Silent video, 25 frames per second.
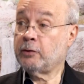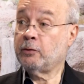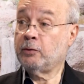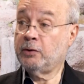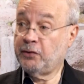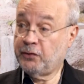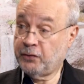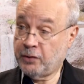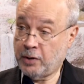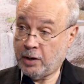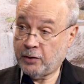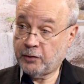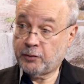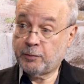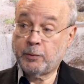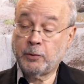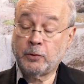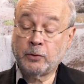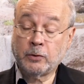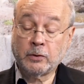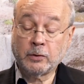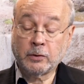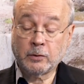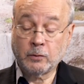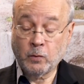is an
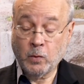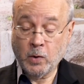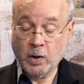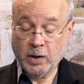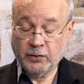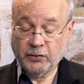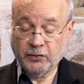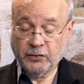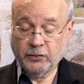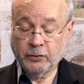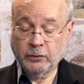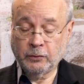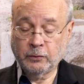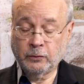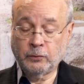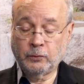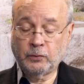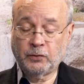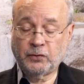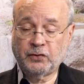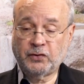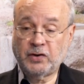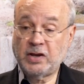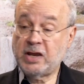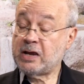entrepreneur that wants to
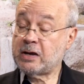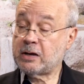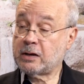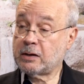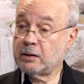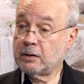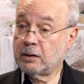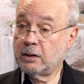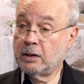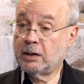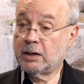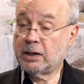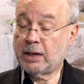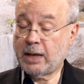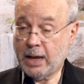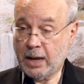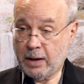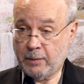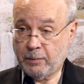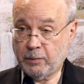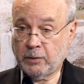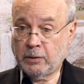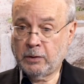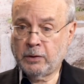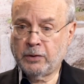seek
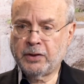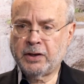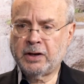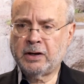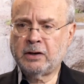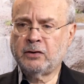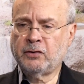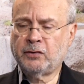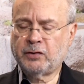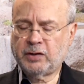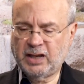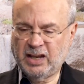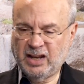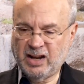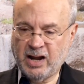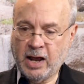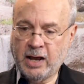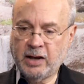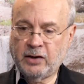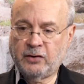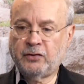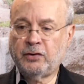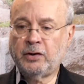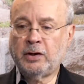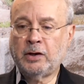capital that is in
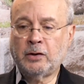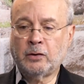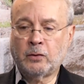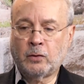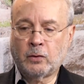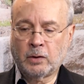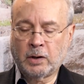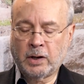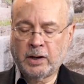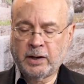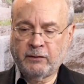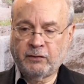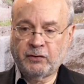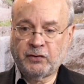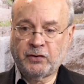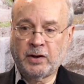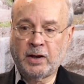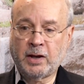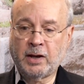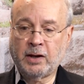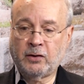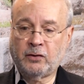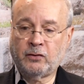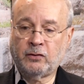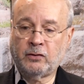IT or life
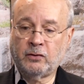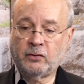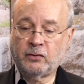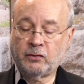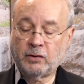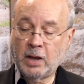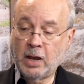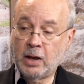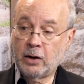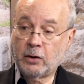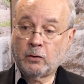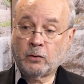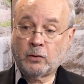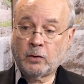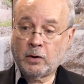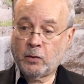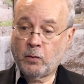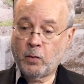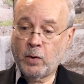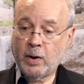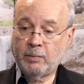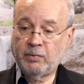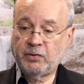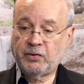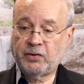sciences, go to our
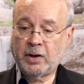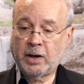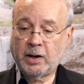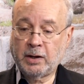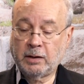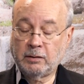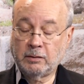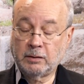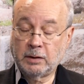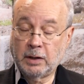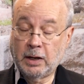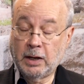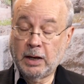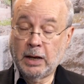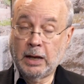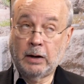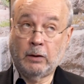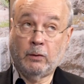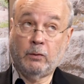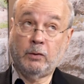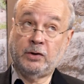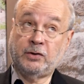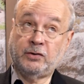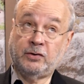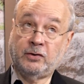website,
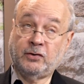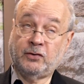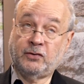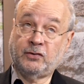which is